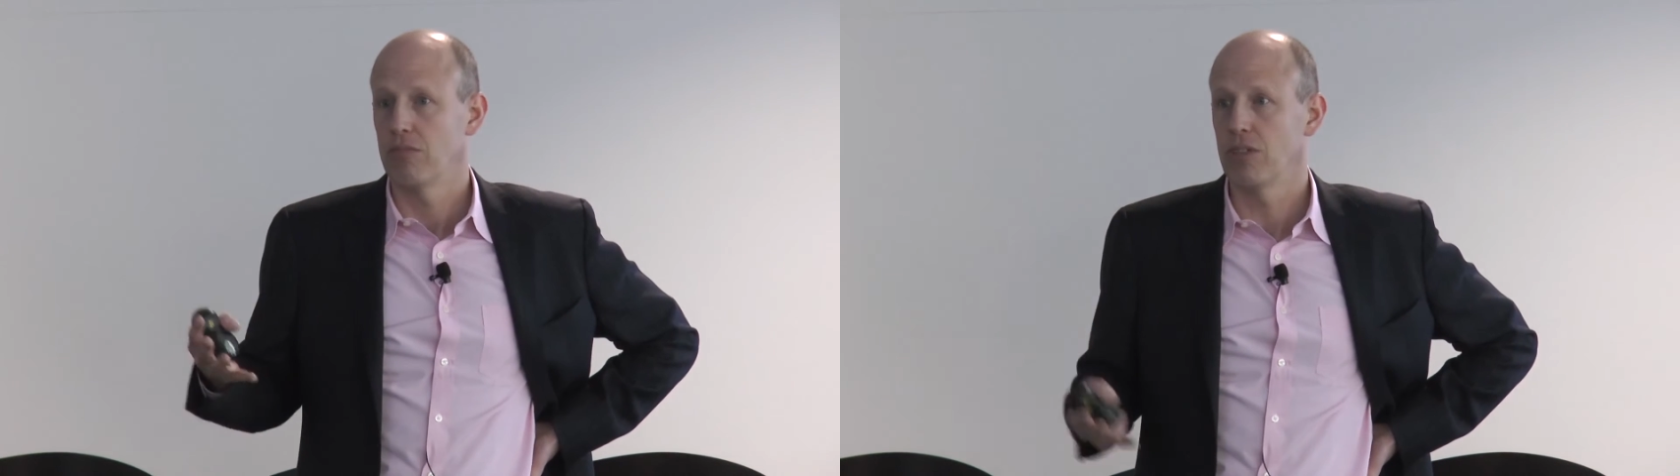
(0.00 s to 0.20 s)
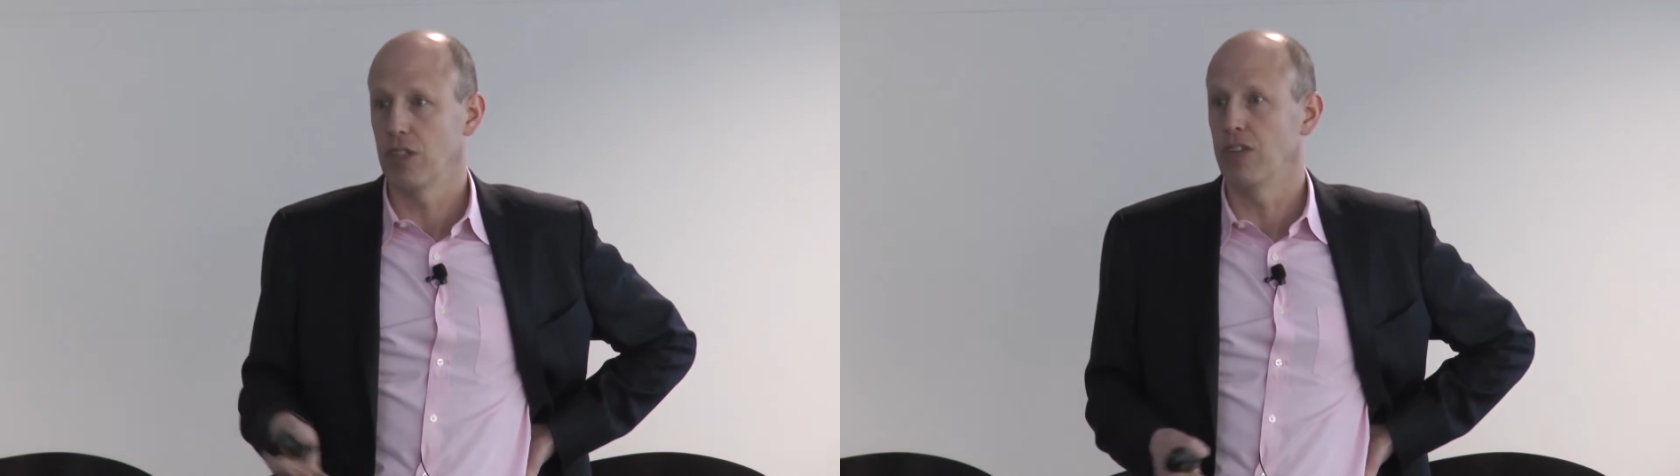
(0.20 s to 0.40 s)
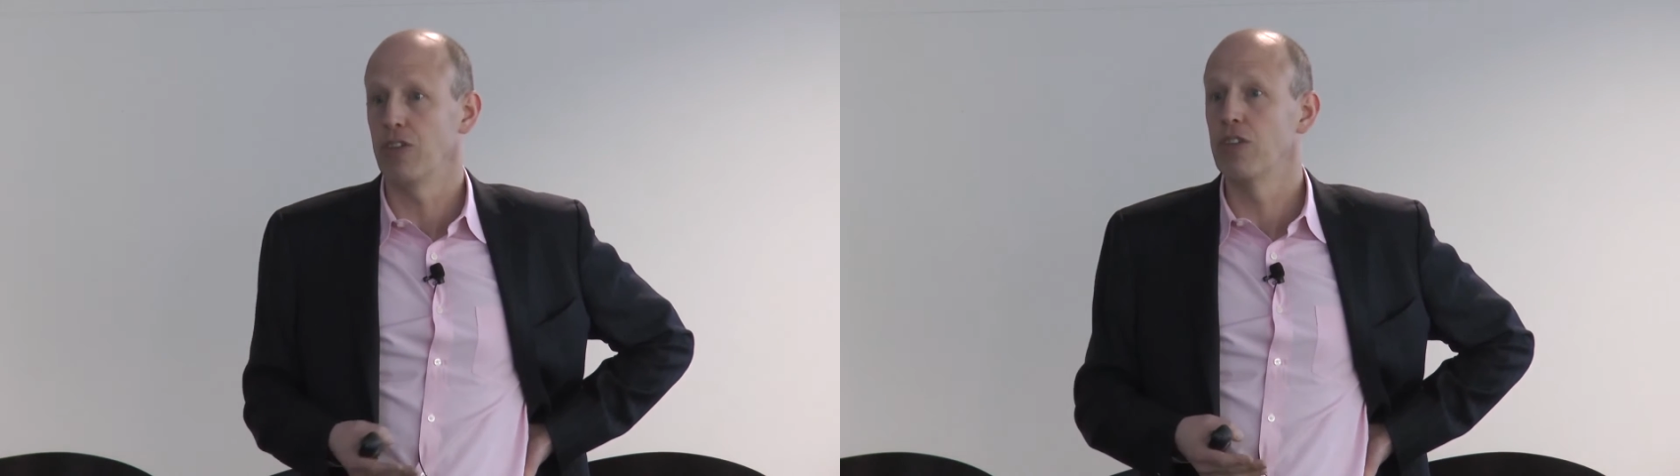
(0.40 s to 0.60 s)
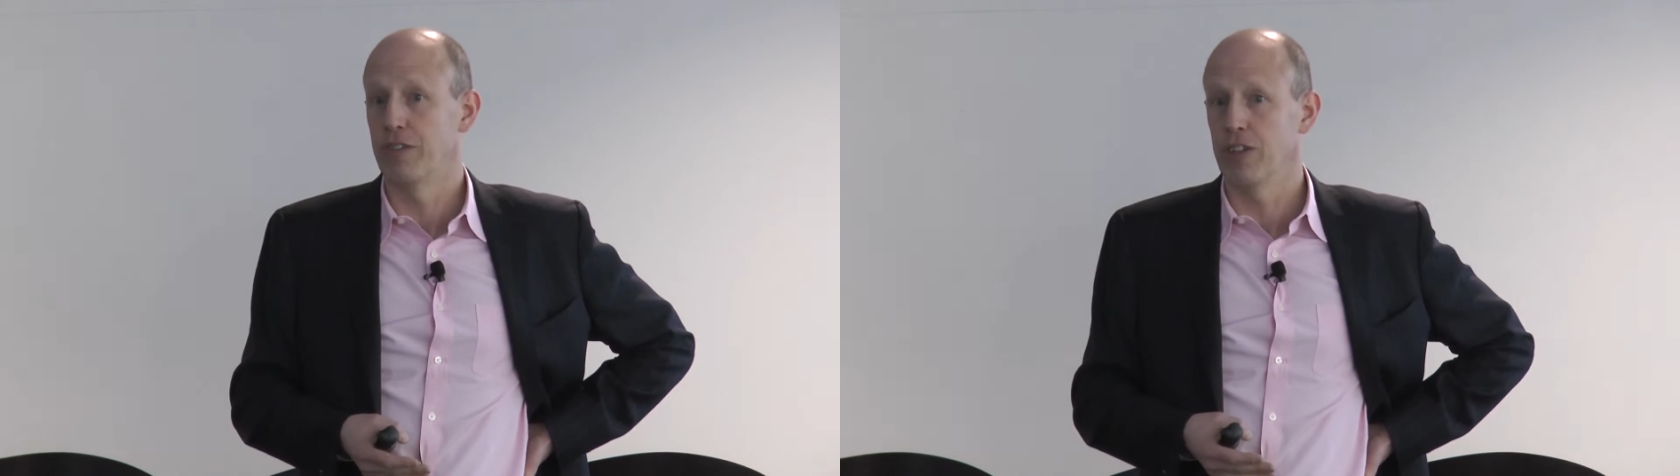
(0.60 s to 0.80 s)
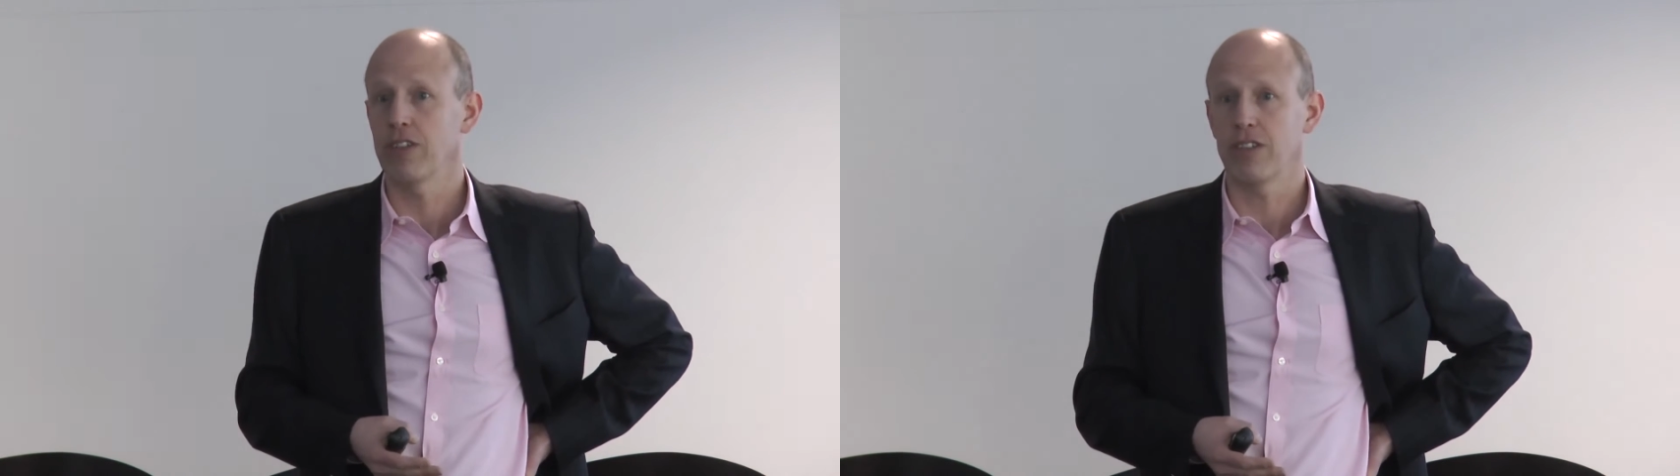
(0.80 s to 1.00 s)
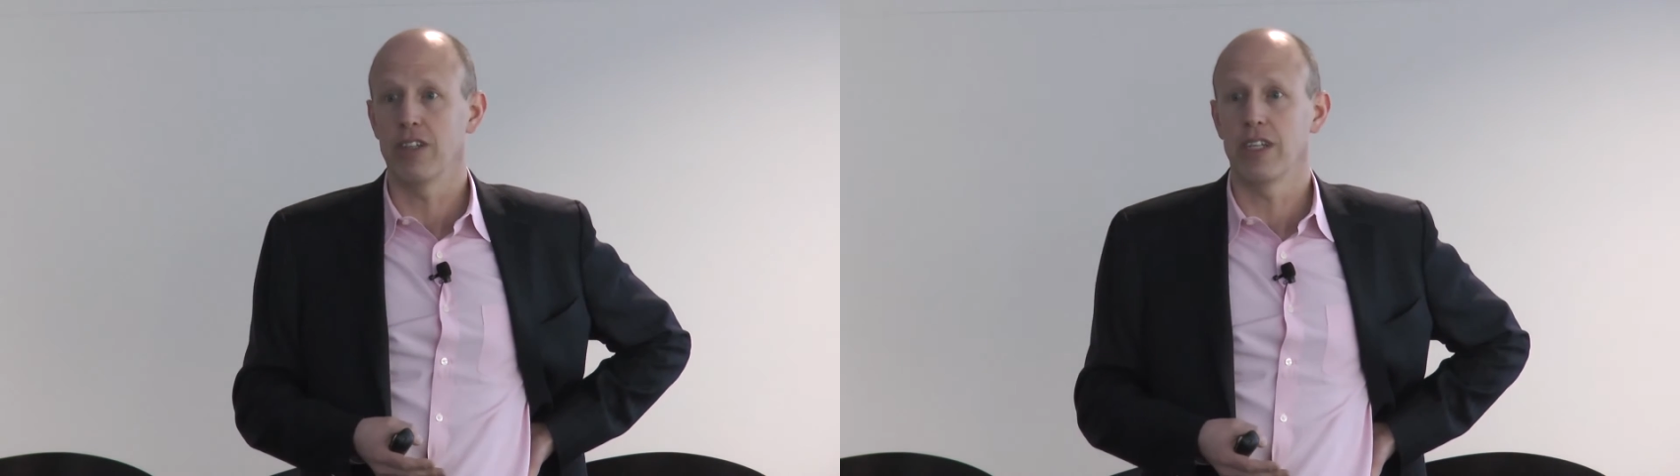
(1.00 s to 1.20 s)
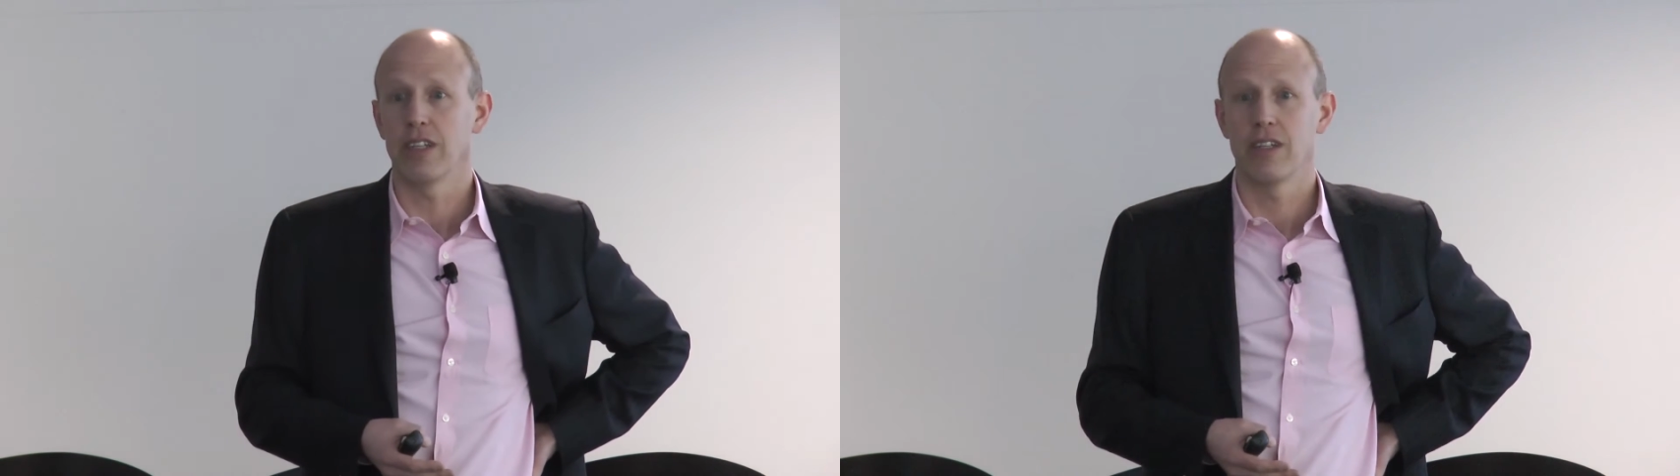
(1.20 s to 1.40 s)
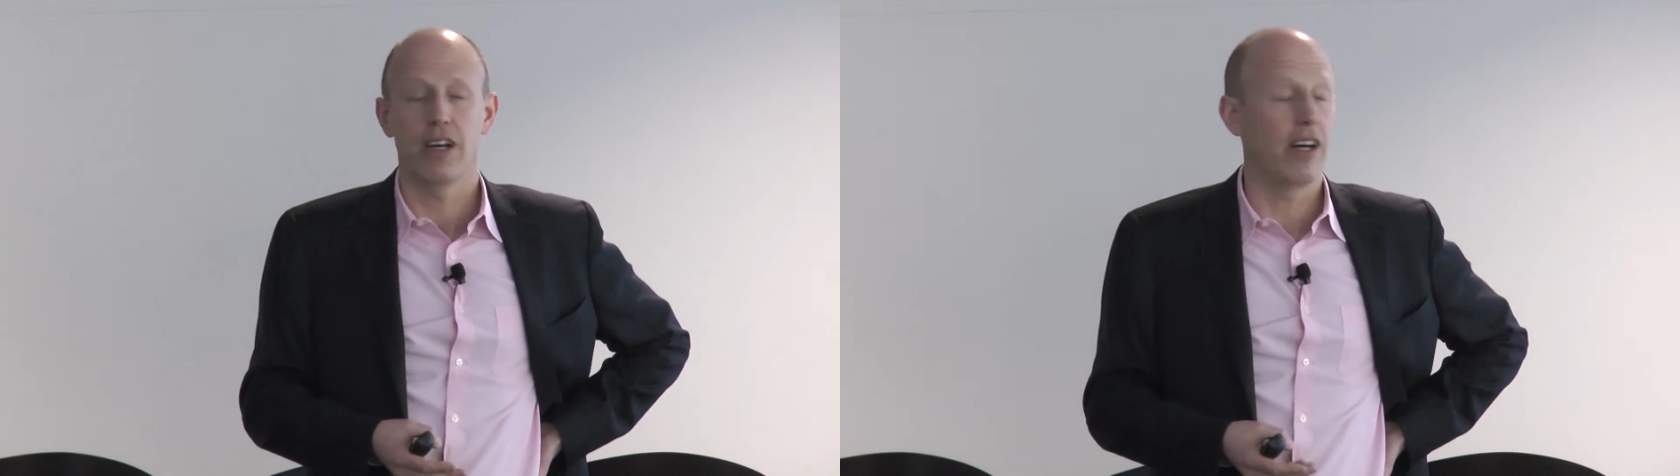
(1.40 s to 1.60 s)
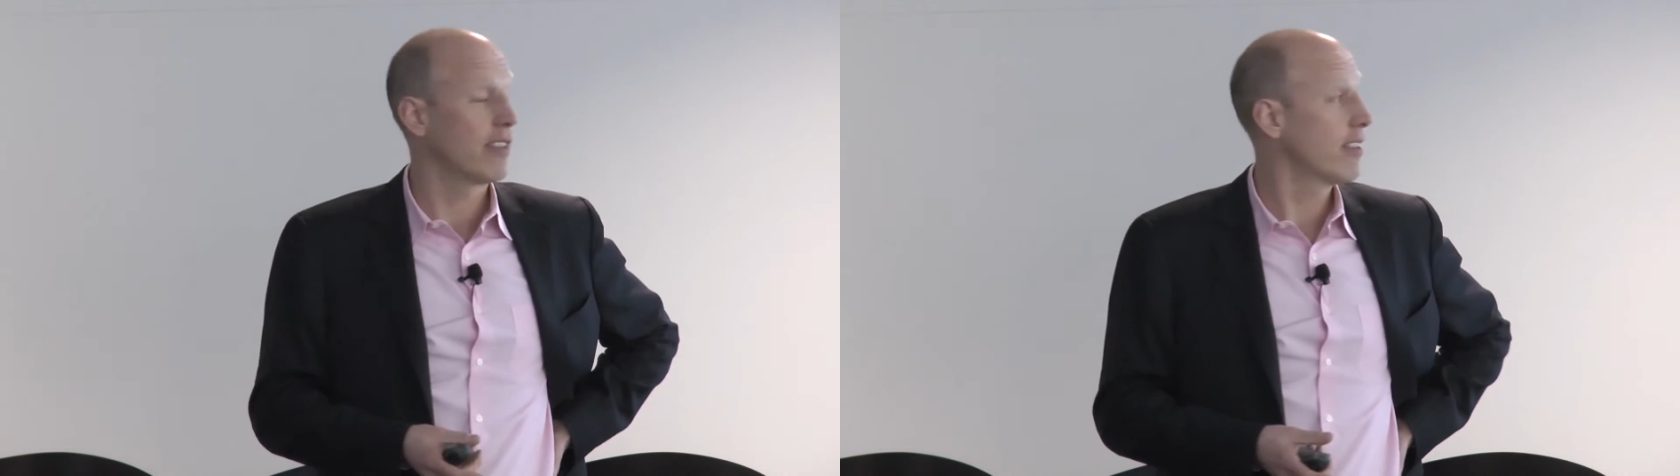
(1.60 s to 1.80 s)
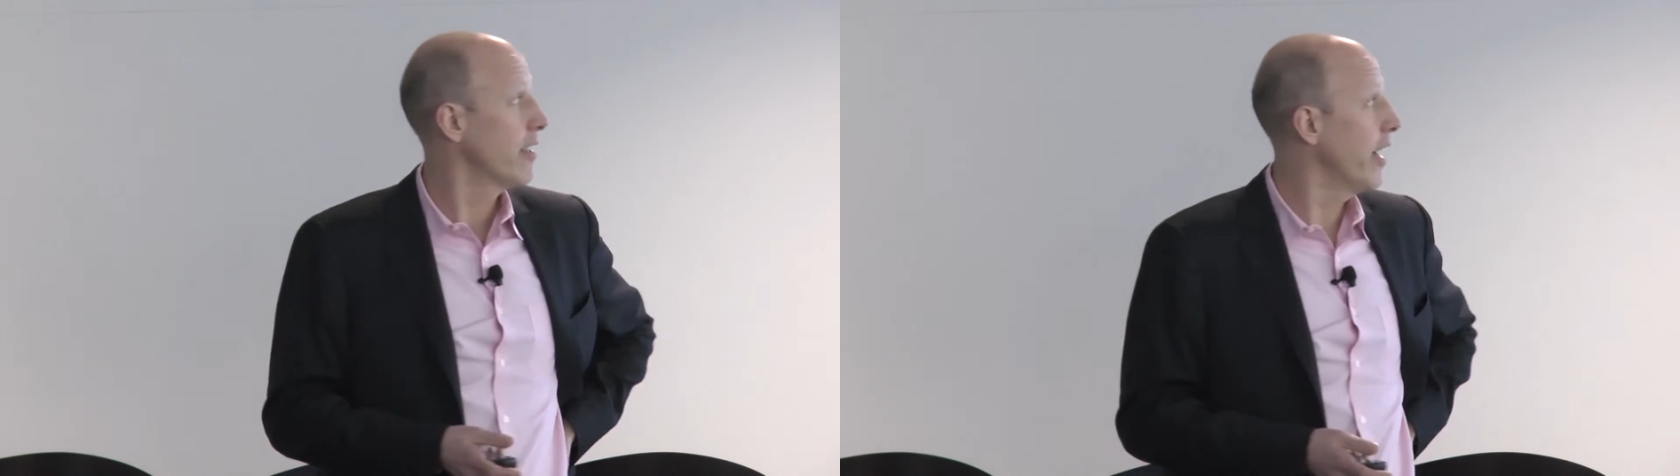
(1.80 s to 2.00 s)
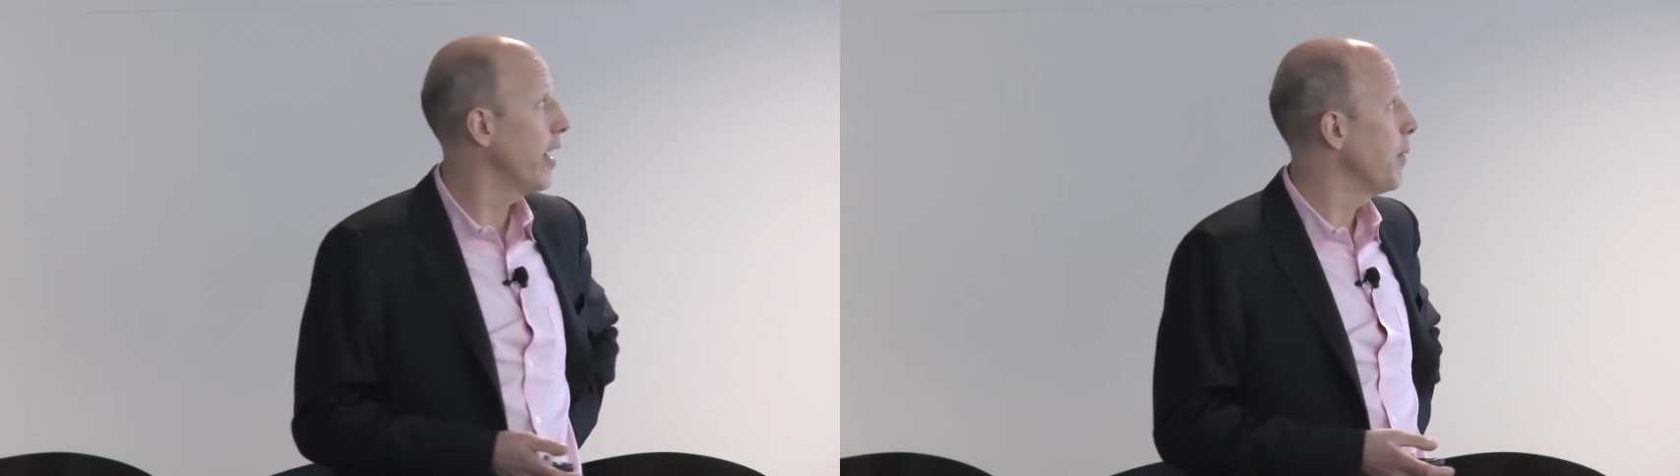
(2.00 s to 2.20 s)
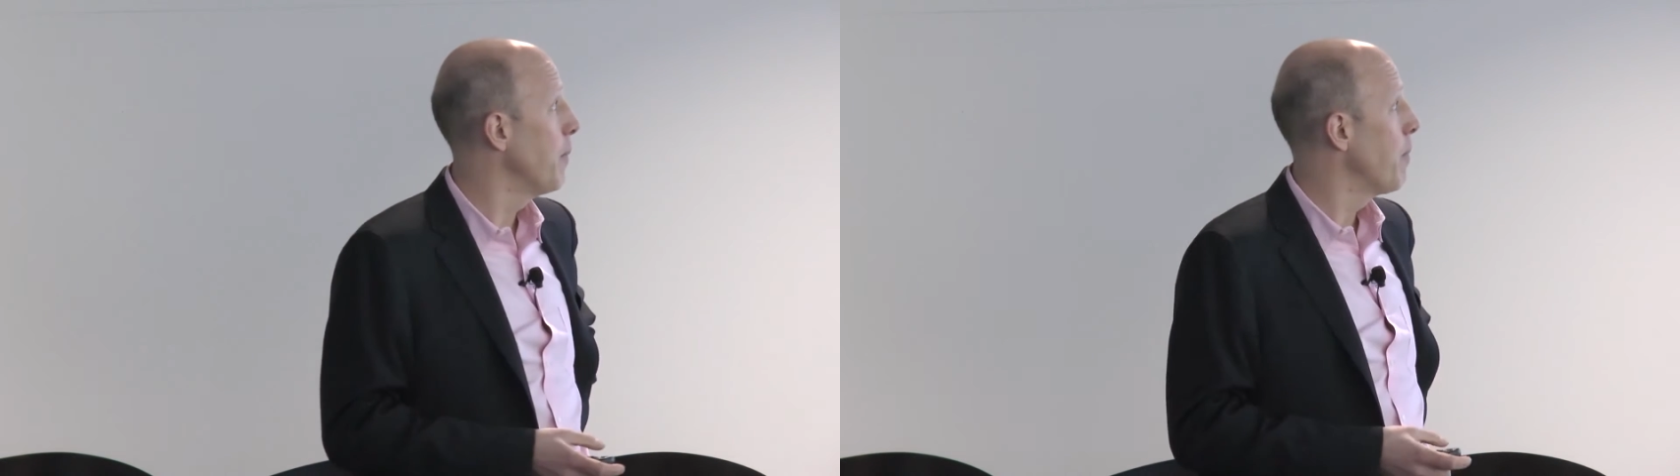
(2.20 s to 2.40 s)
universally today.